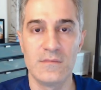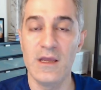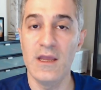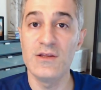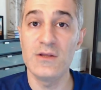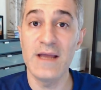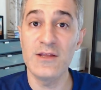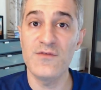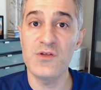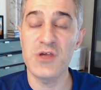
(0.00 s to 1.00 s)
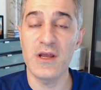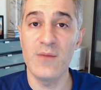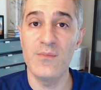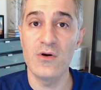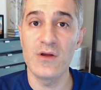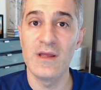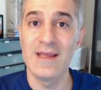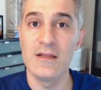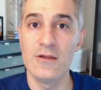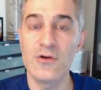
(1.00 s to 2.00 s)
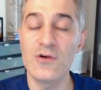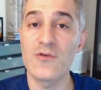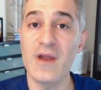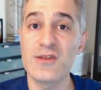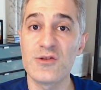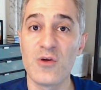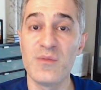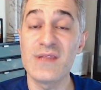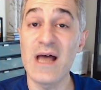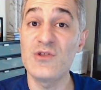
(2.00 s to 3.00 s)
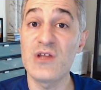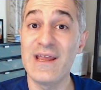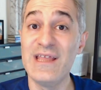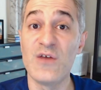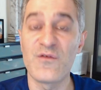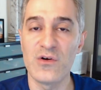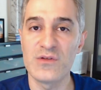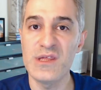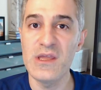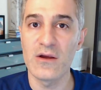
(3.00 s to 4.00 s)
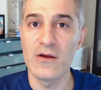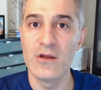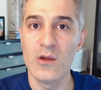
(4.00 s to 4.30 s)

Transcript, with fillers: In the light of the Jedi book, Loden Greatstorm is out there in the frontier